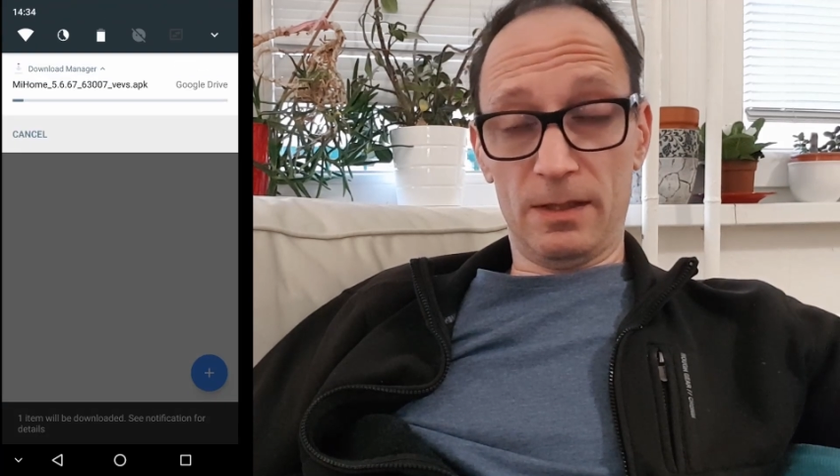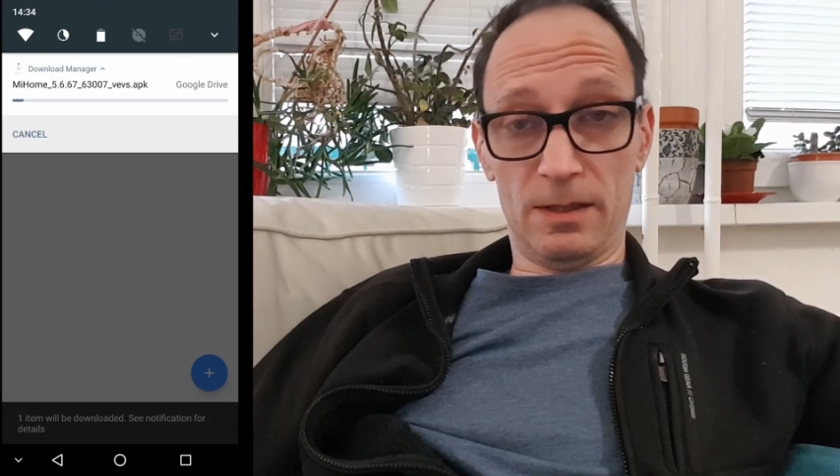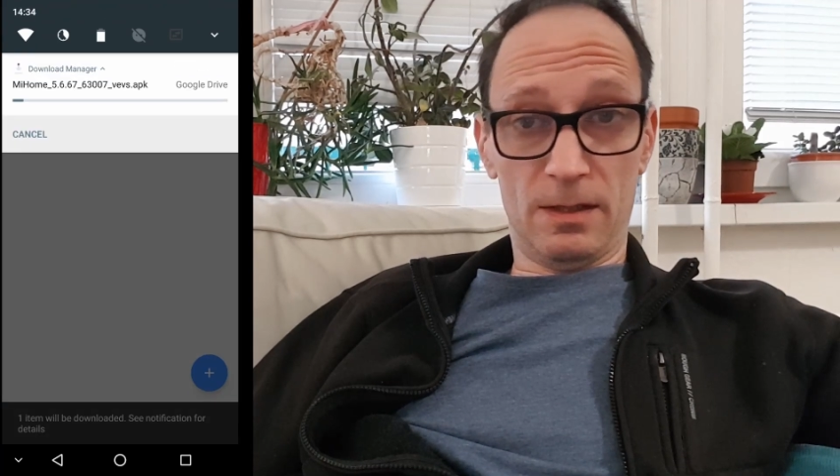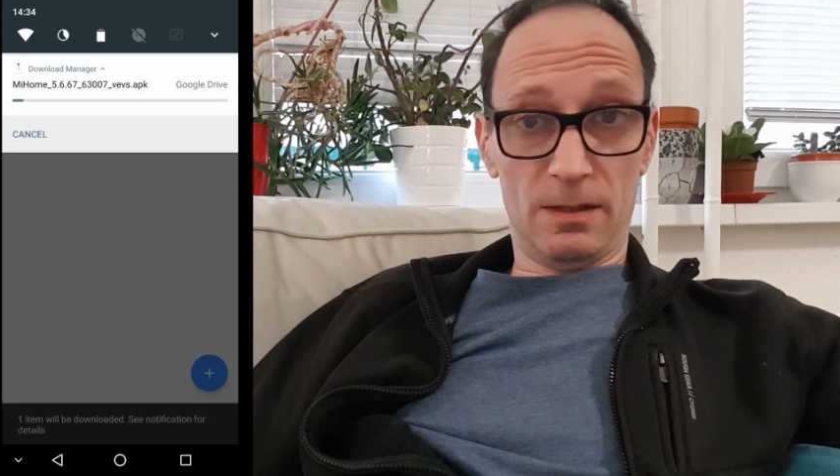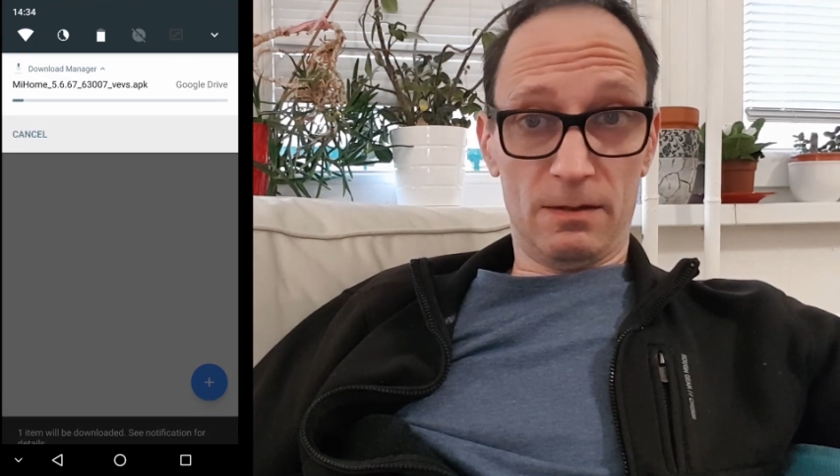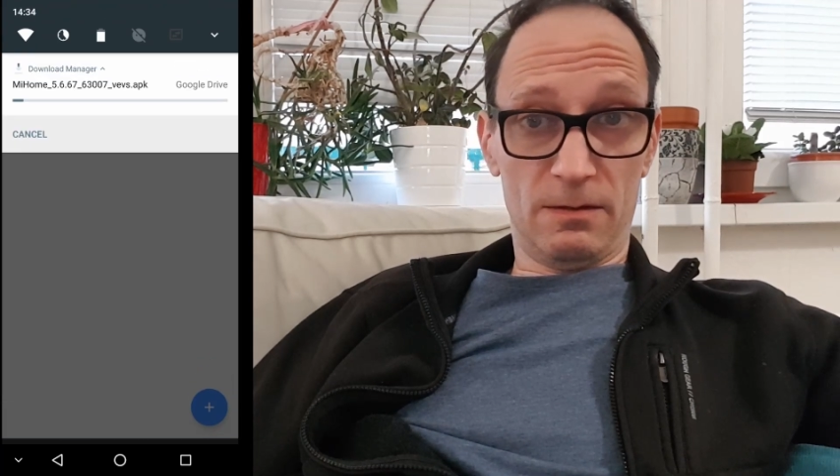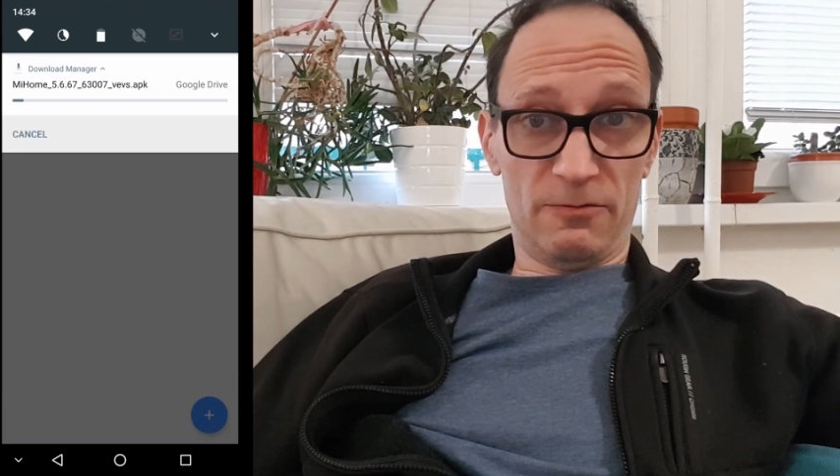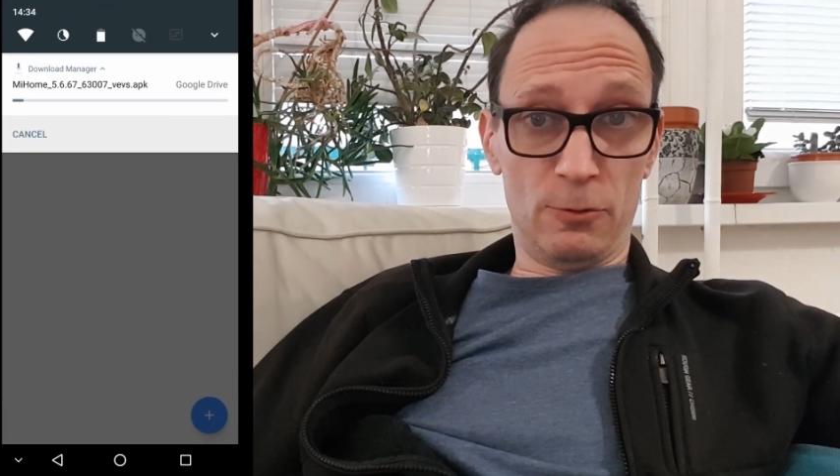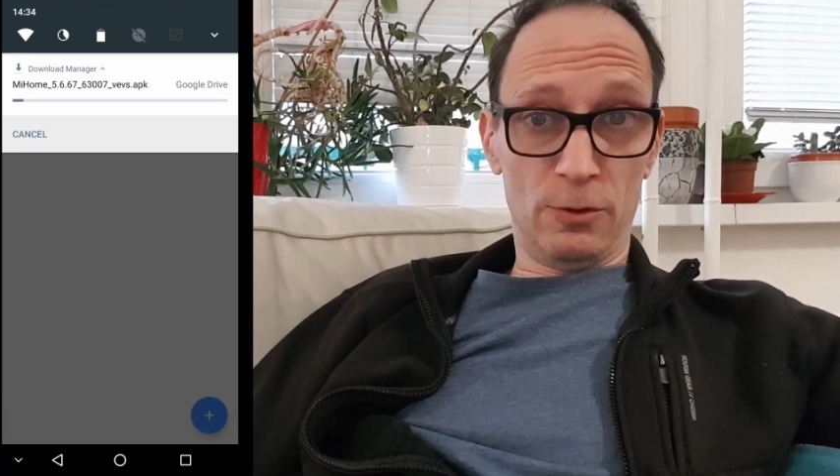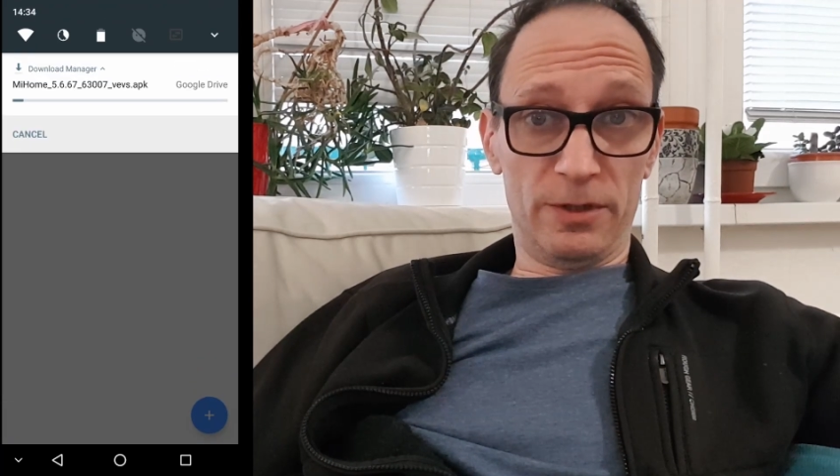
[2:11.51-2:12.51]
the
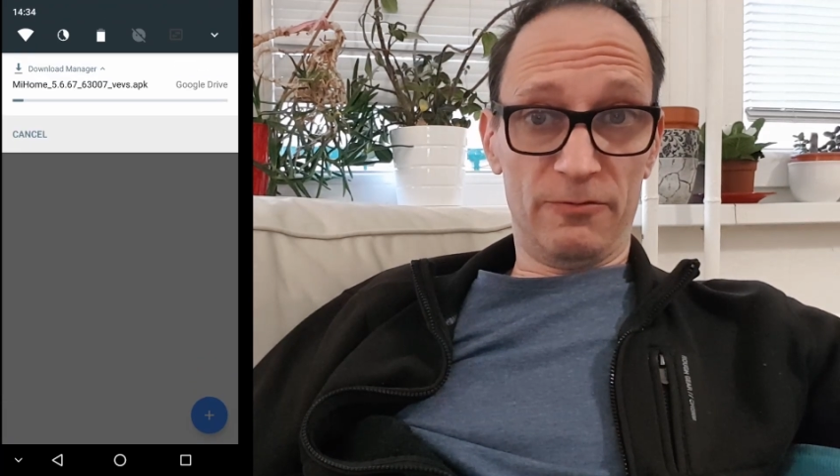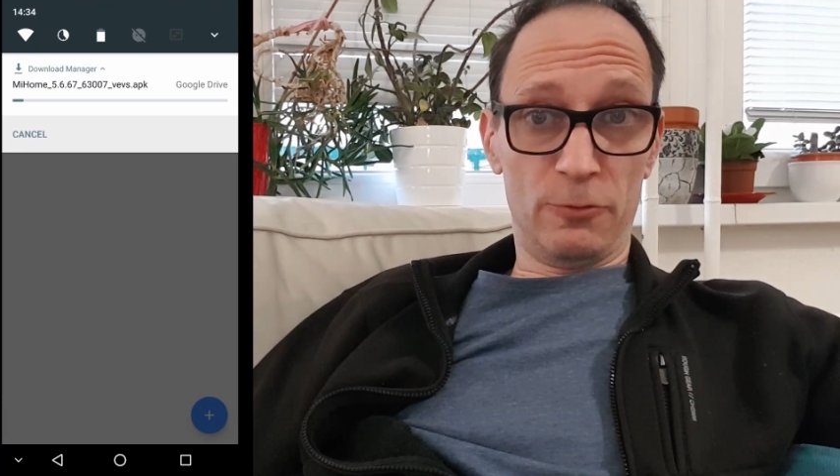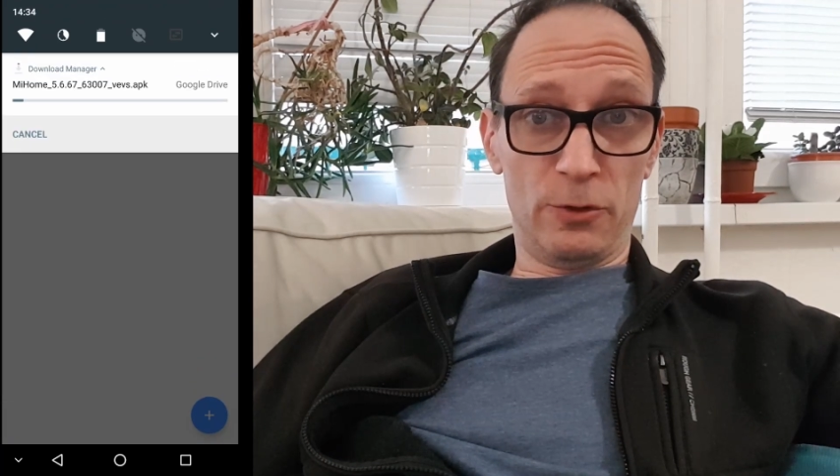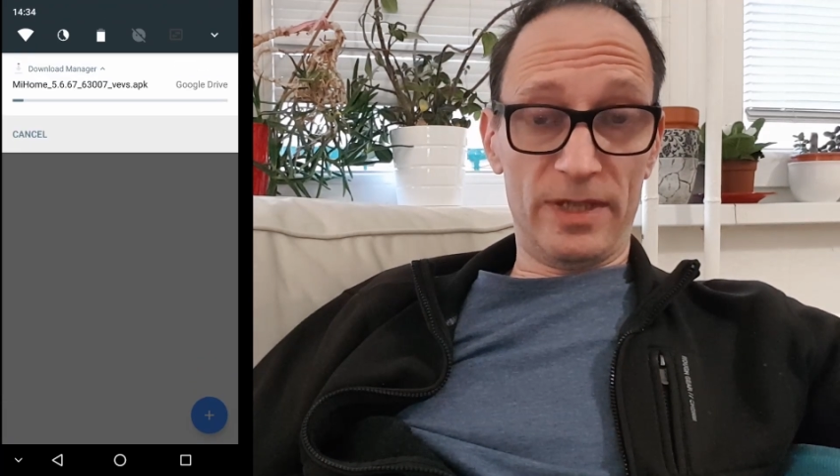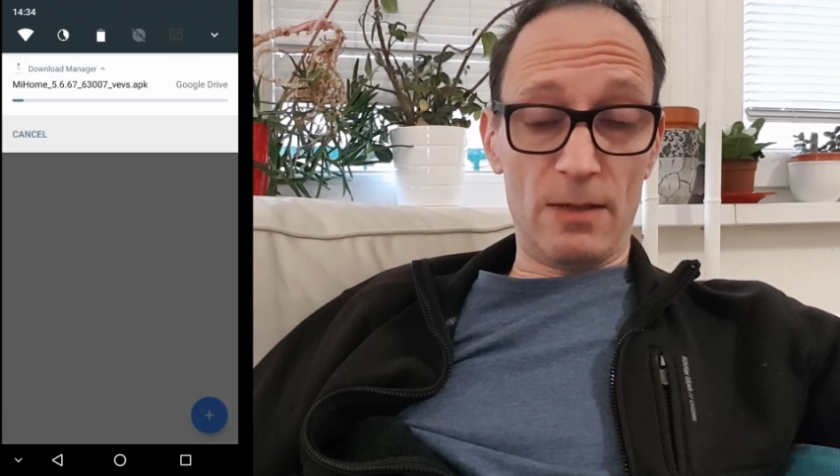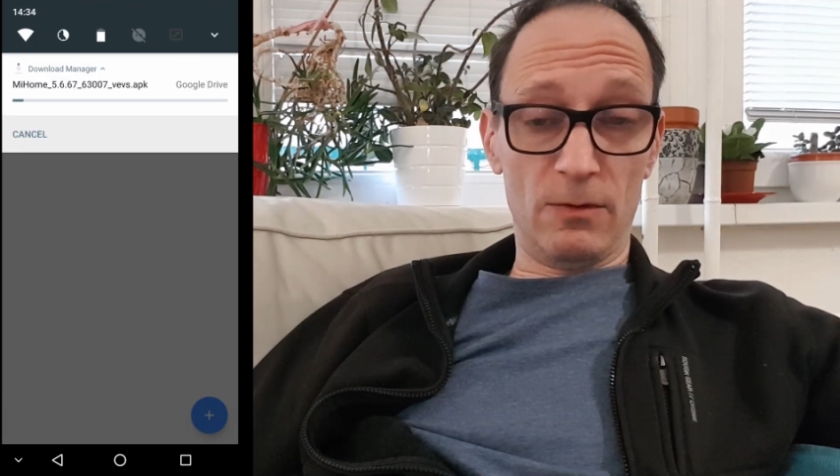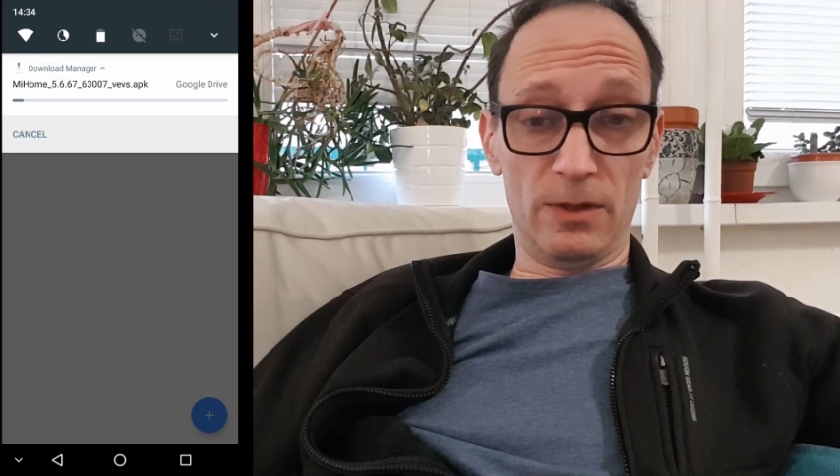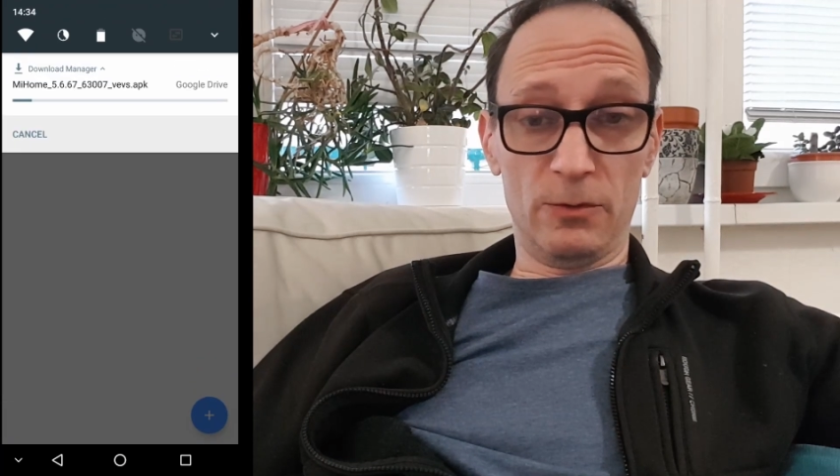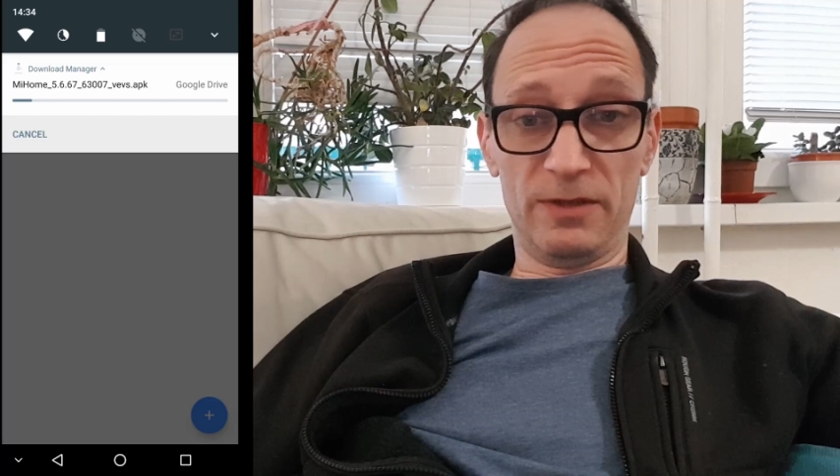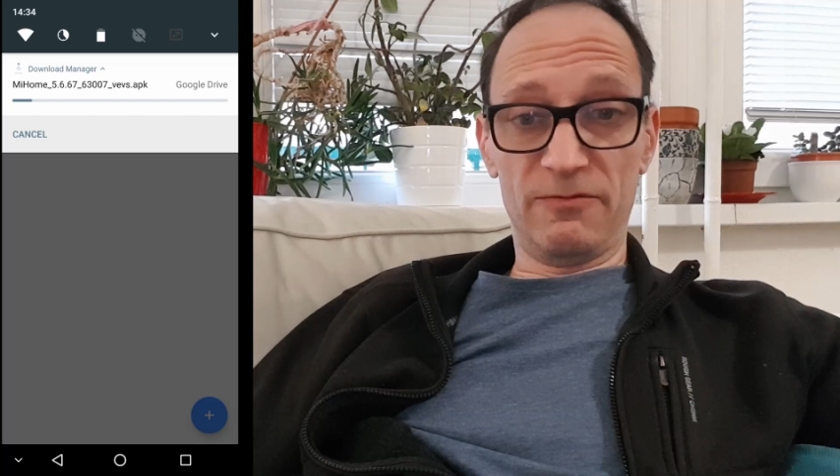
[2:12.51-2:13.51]
folder for
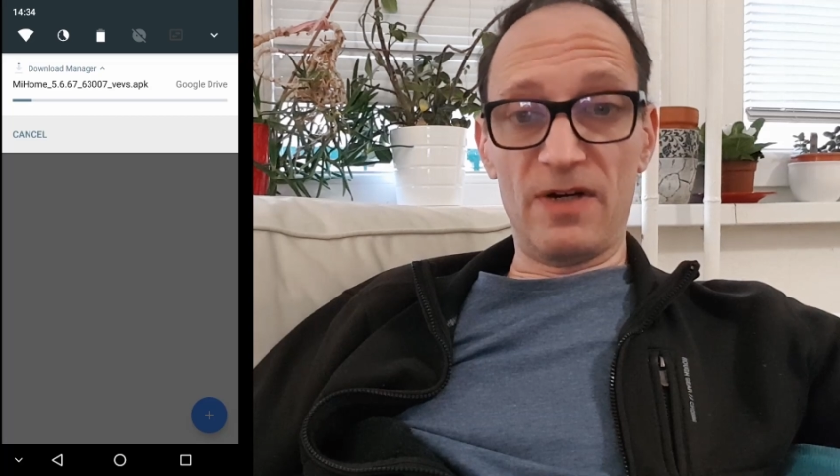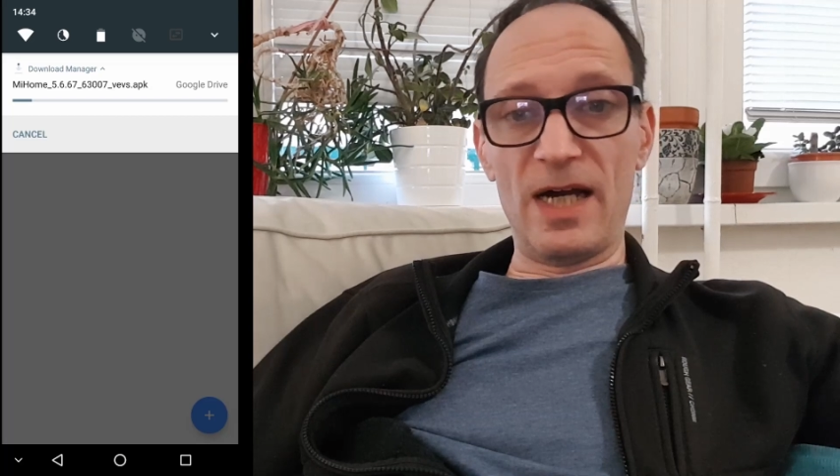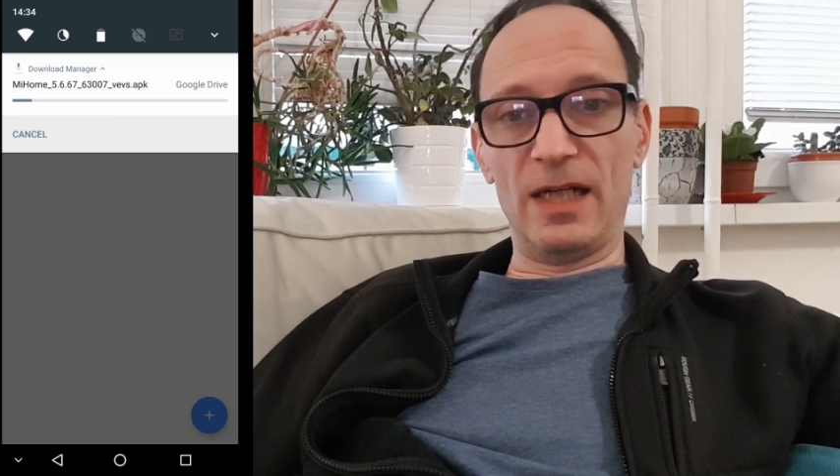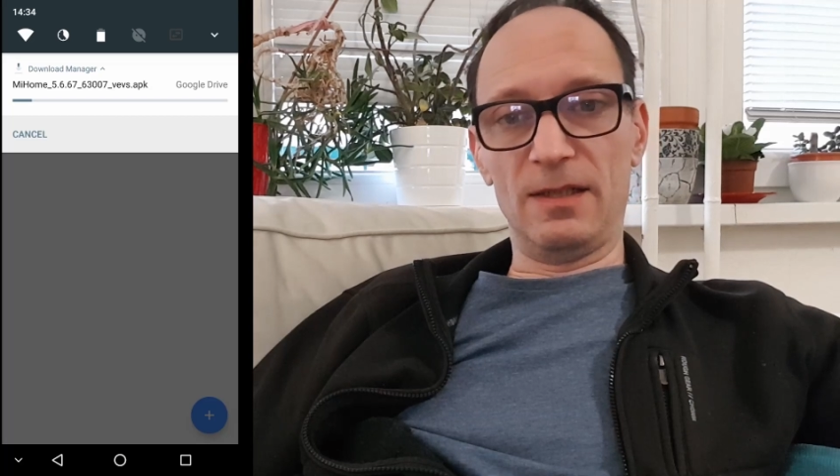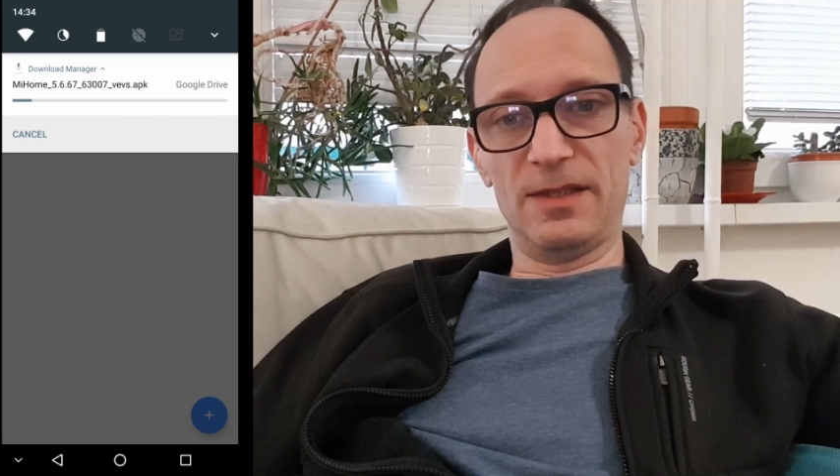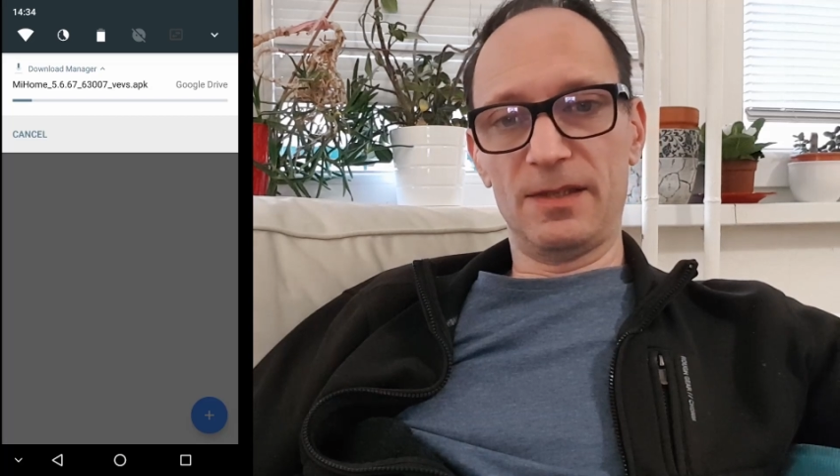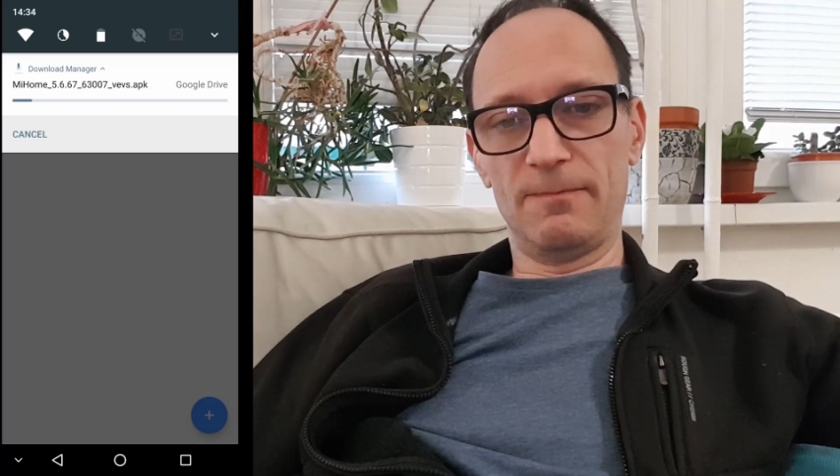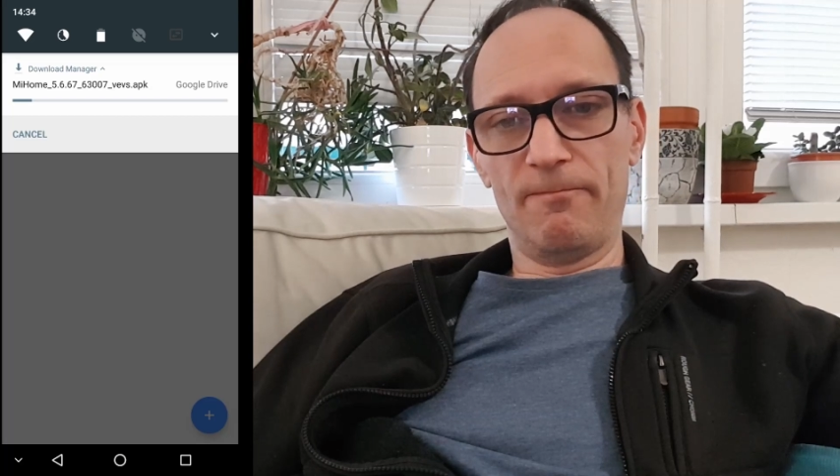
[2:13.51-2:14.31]
downloaded files.